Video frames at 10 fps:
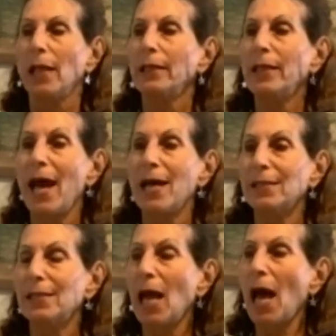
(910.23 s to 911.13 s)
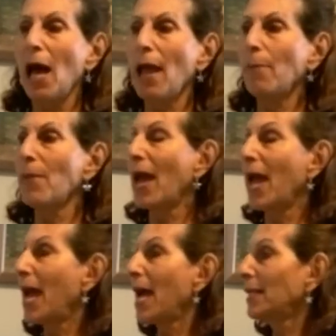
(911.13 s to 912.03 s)
Last time.
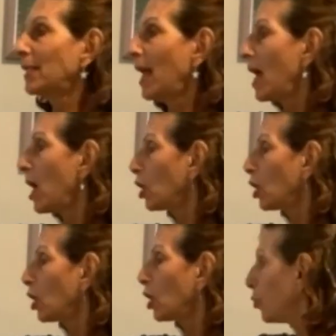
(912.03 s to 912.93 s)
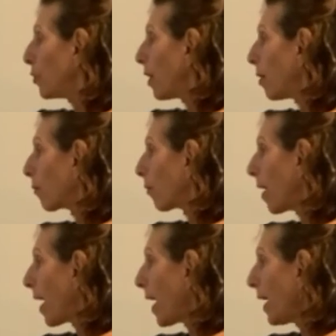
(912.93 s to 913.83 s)
Exhale to the
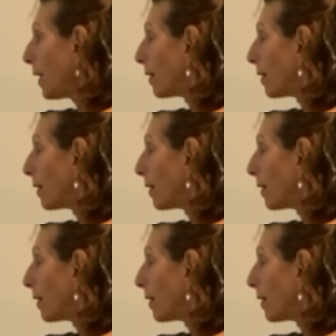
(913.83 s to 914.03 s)
right.